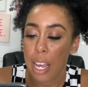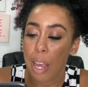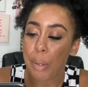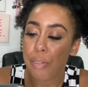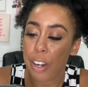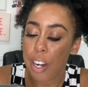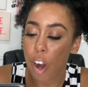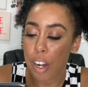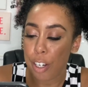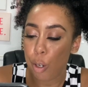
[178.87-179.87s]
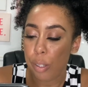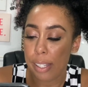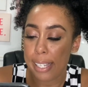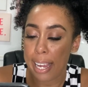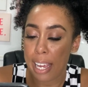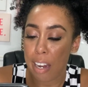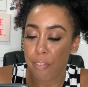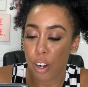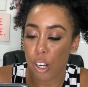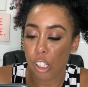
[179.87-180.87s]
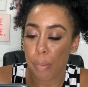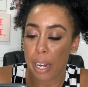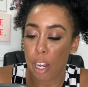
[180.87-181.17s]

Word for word: It was very hard news to take in at first, but it